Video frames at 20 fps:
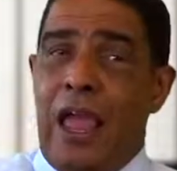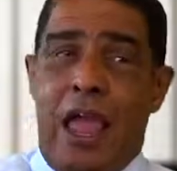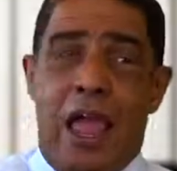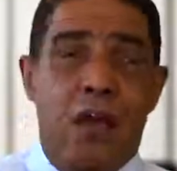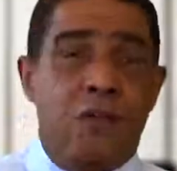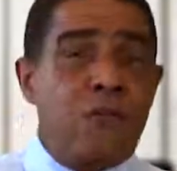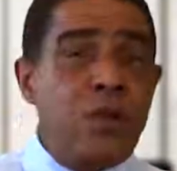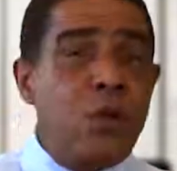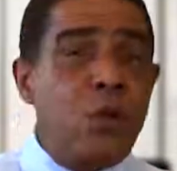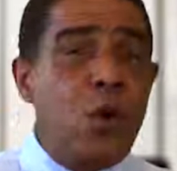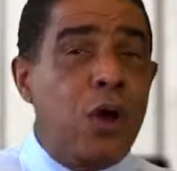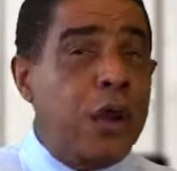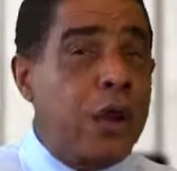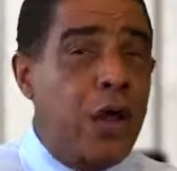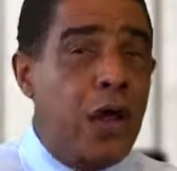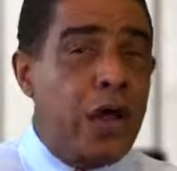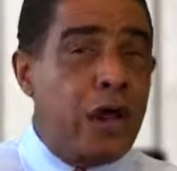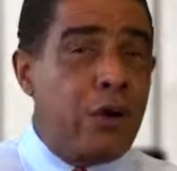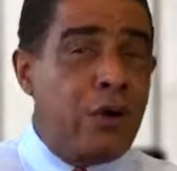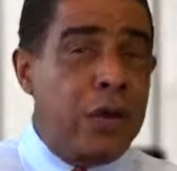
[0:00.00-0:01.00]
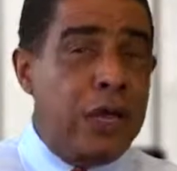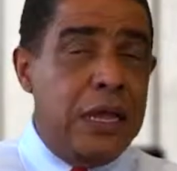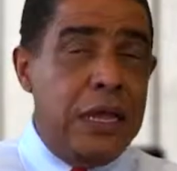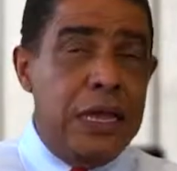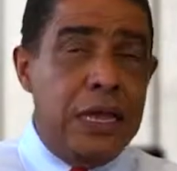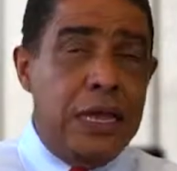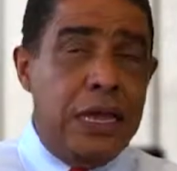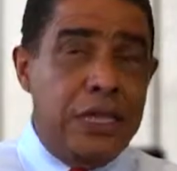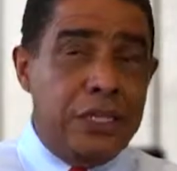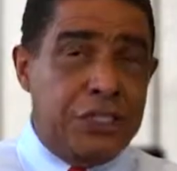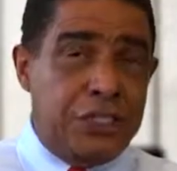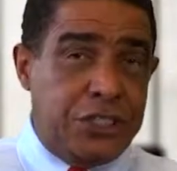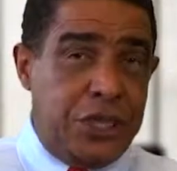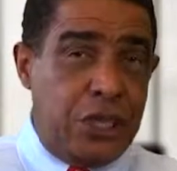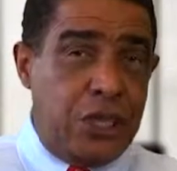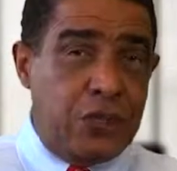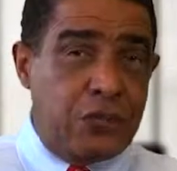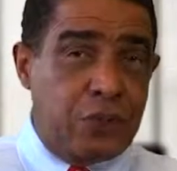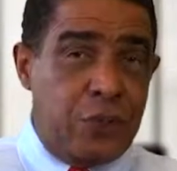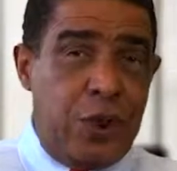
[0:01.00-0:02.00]
everyone hiring a
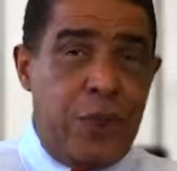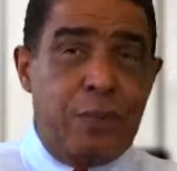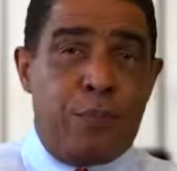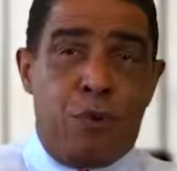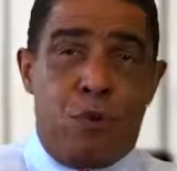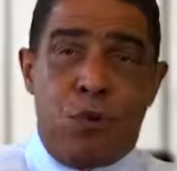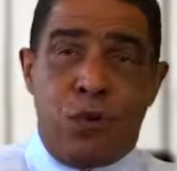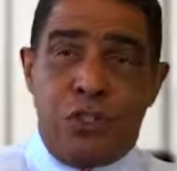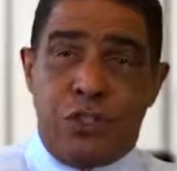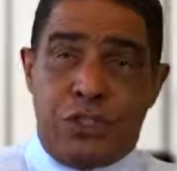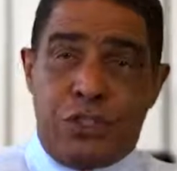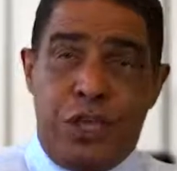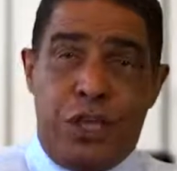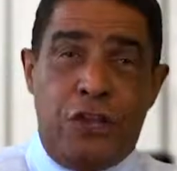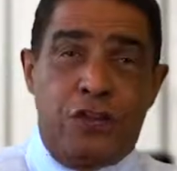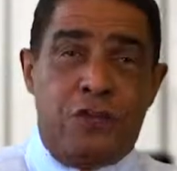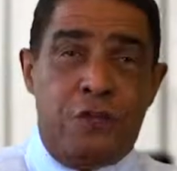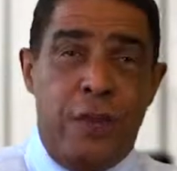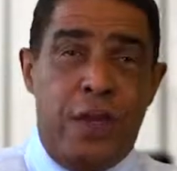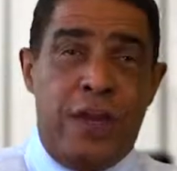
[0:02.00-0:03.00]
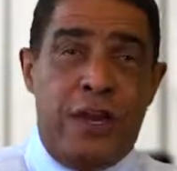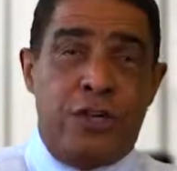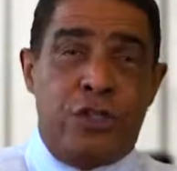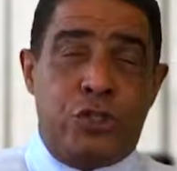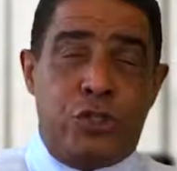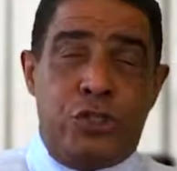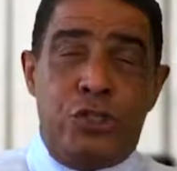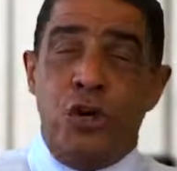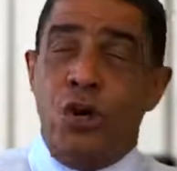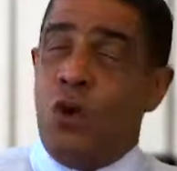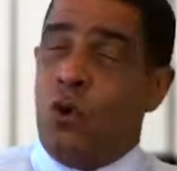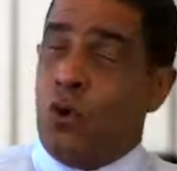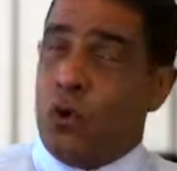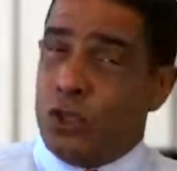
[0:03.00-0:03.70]
sales rep or a sales manager